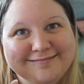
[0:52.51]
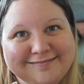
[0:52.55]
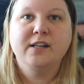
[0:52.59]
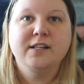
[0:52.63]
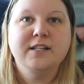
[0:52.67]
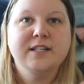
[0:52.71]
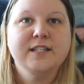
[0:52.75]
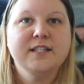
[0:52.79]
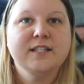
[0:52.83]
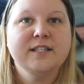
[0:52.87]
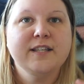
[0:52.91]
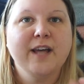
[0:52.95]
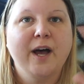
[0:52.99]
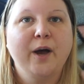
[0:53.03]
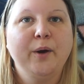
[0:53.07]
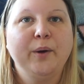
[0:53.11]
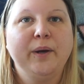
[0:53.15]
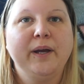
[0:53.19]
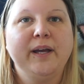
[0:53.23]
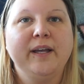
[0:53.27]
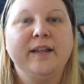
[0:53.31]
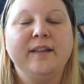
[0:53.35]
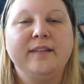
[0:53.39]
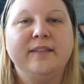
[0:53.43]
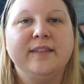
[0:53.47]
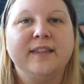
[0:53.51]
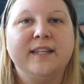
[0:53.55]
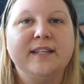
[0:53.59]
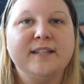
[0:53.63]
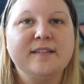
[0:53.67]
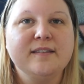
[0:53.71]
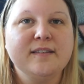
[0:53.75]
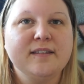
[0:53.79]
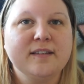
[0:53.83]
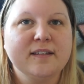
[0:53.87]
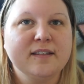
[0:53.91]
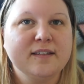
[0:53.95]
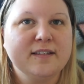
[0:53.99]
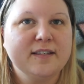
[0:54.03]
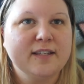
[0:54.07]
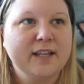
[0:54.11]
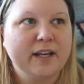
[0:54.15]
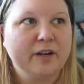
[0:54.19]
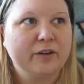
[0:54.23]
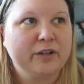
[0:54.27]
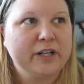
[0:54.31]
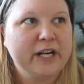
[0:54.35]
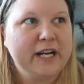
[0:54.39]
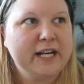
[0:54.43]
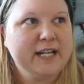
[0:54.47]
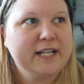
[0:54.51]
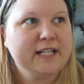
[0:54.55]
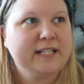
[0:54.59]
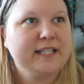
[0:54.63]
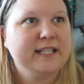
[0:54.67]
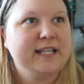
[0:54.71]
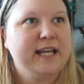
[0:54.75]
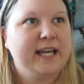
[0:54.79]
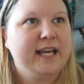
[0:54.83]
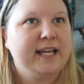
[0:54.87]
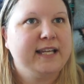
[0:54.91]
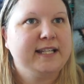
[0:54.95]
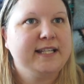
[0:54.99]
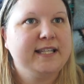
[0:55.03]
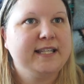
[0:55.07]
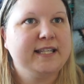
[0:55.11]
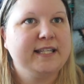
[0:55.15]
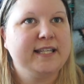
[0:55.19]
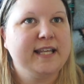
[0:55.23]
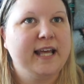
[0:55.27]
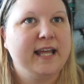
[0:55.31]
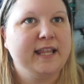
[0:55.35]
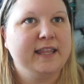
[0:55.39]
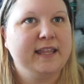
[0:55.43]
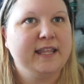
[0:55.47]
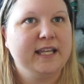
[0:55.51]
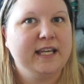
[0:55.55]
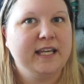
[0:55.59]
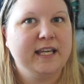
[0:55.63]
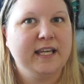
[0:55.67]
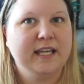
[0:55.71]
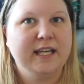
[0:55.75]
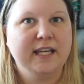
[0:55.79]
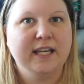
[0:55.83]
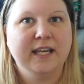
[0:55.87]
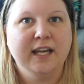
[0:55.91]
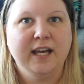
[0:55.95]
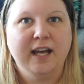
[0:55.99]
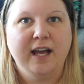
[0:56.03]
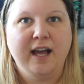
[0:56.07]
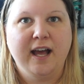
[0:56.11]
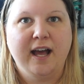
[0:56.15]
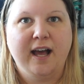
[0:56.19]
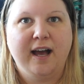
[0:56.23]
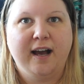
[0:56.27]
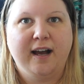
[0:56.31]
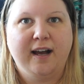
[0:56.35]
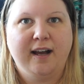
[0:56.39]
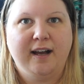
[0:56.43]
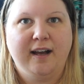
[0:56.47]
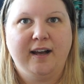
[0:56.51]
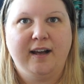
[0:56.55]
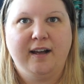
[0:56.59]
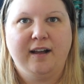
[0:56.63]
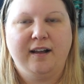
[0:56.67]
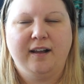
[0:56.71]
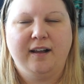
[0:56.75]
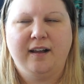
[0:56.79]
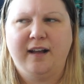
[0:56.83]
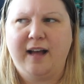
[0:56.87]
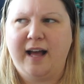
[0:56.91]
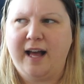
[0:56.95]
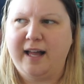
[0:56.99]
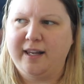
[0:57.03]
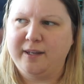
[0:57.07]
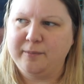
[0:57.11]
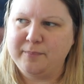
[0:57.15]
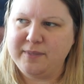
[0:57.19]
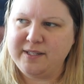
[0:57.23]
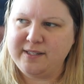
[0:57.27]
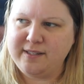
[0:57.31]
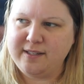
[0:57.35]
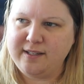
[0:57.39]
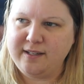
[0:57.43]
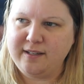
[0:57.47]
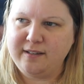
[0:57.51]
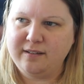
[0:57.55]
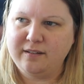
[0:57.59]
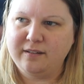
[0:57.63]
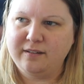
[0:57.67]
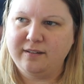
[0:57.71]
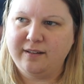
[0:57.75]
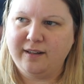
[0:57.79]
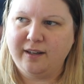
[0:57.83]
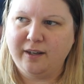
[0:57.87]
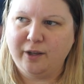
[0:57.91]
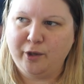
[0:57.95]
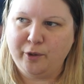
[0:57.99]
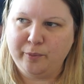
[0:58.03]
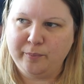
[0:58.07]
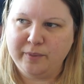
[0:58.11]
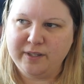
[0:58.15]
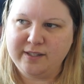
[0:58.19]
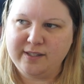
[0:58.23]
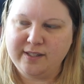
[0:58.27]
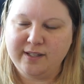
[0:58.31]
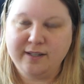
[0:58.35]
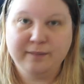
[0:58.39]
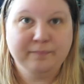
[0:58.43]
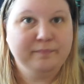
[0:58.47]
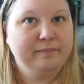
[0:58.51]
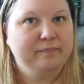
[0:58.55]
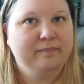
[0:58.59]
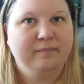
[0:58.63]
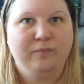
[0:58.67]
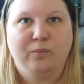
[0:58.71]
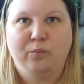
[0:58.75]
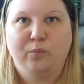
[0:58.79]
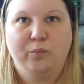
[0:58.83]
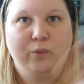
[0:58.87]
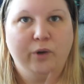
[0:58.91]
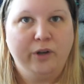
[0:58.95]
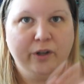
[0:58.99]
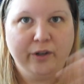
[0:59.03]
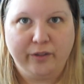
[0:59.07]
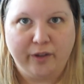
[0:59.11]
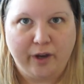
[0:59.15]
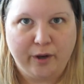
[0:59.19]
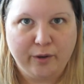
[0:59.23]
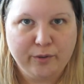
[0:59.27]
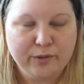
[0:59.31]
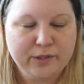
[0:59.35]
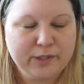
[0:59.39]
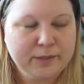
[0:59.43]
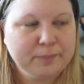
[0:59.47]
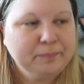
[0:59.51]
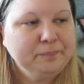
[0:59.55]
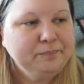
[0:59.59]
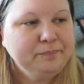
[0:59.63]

So, in this series, it's the Allomancy, Allomancy, one of those,